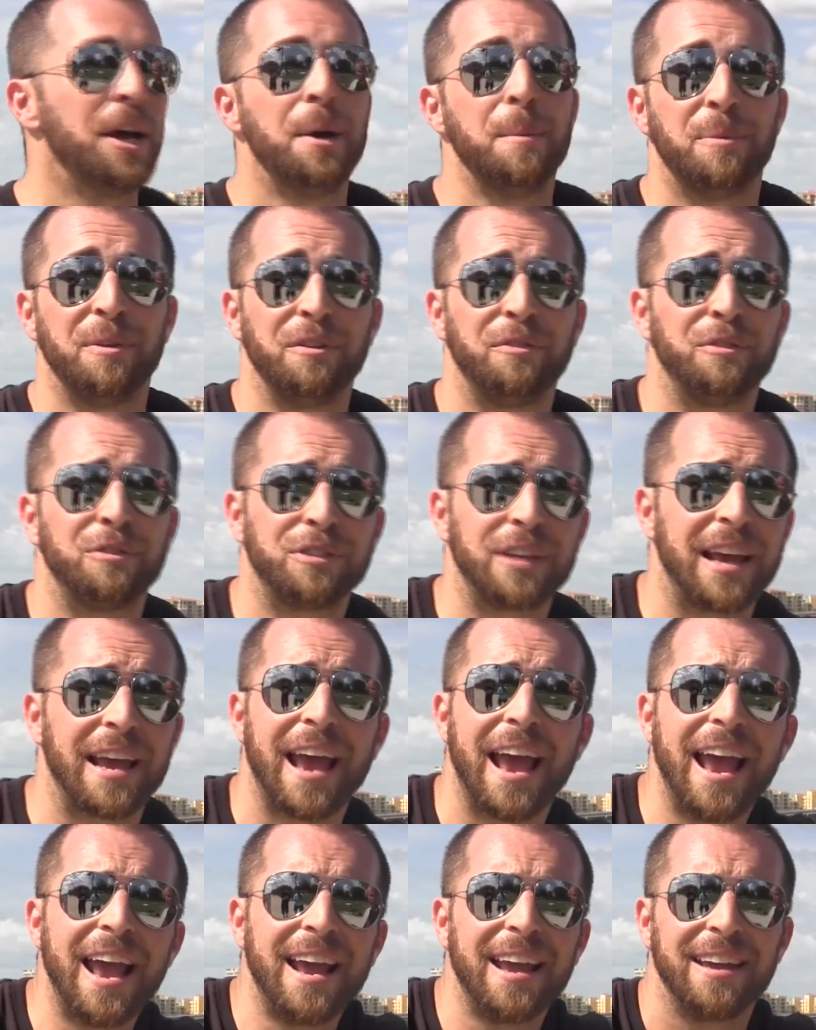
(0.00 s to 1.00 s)
Right. But if you
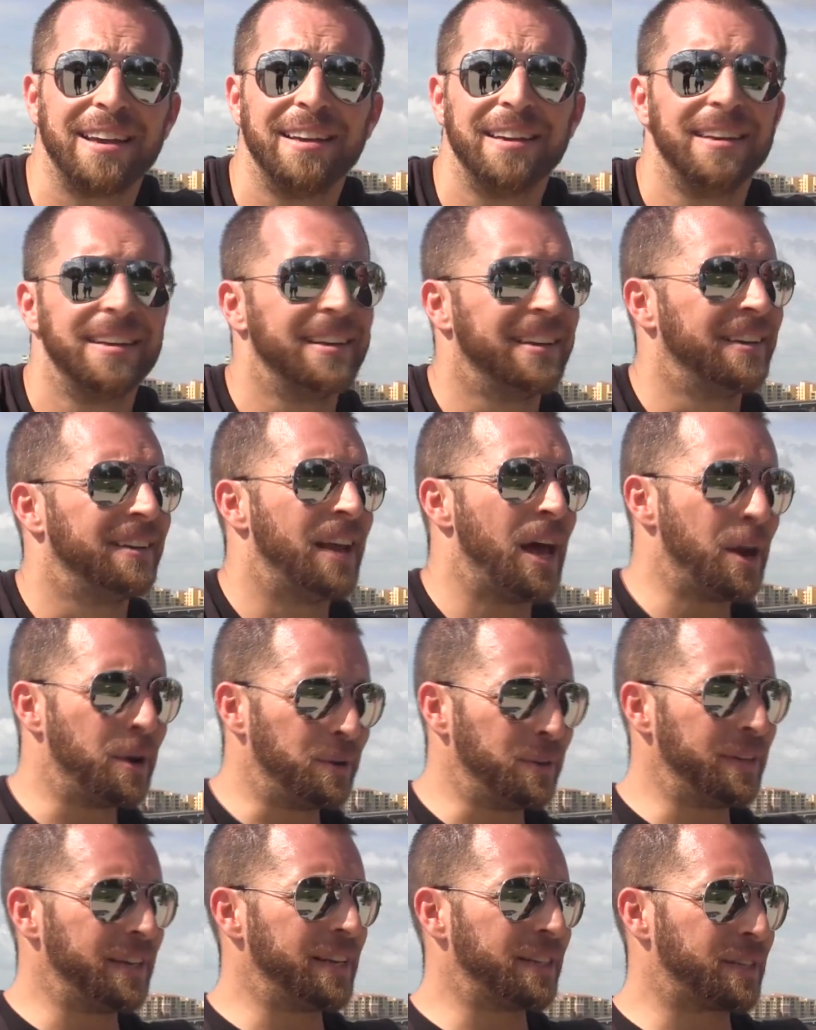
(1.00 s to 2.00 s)
say, hey,
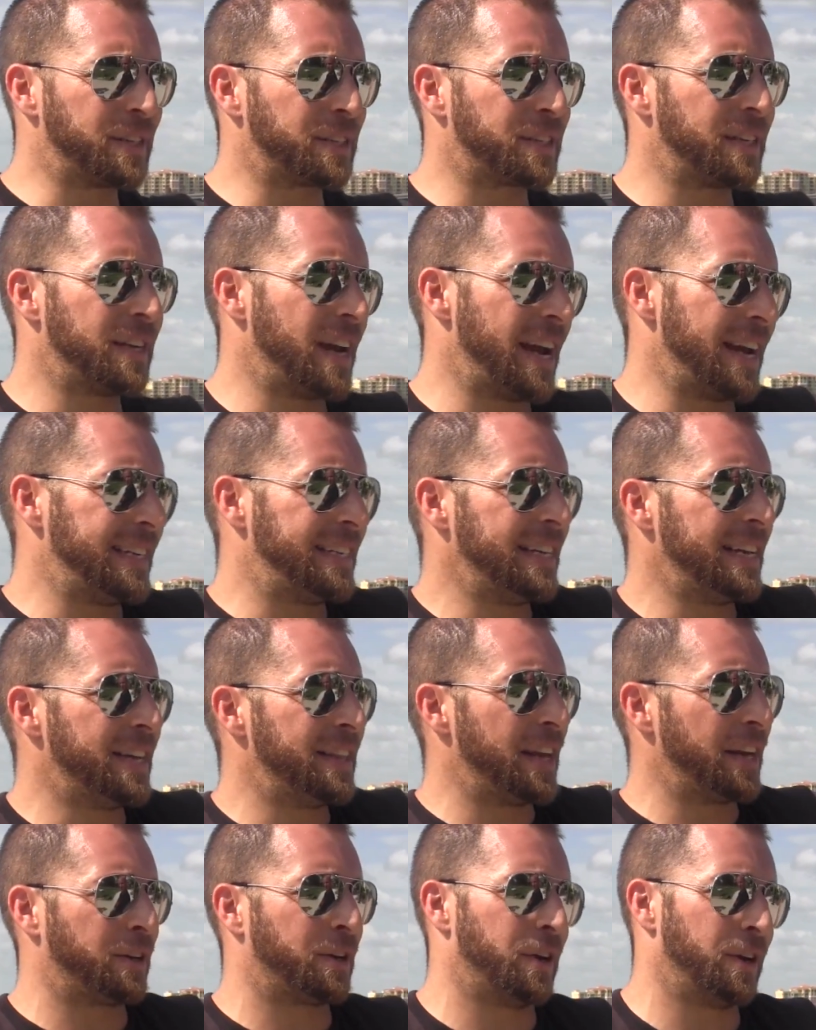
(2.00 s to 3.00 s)
not only is this an
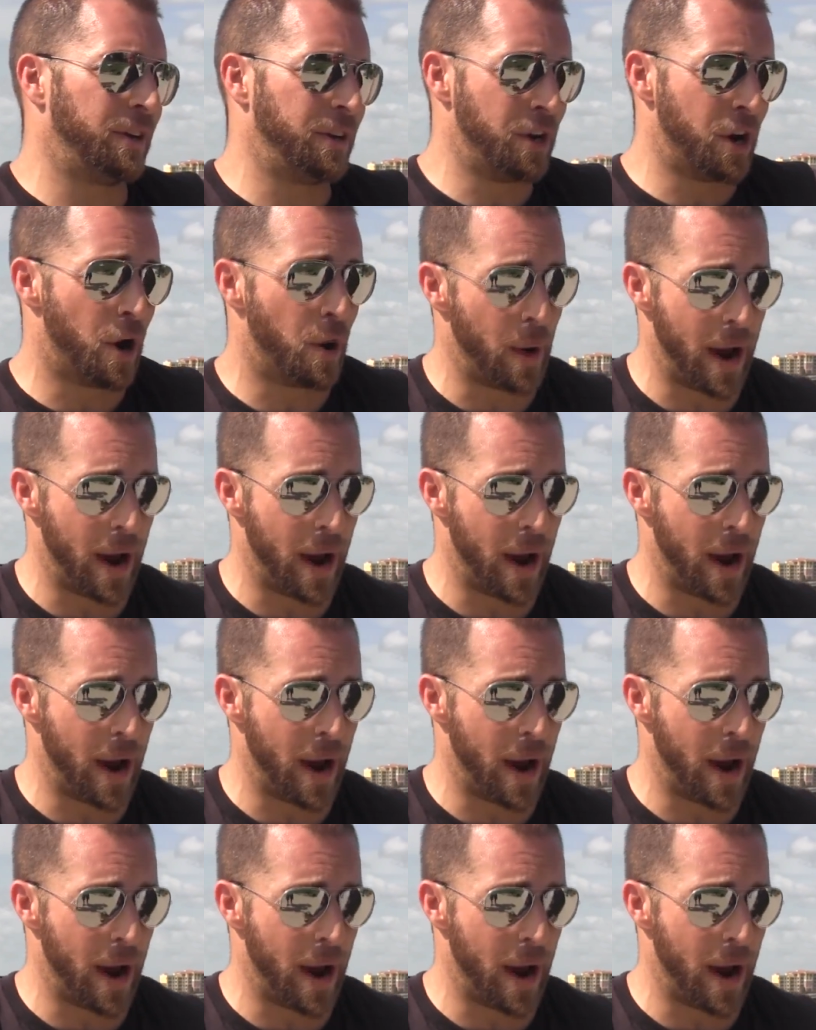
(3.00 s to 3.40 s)
idea that could,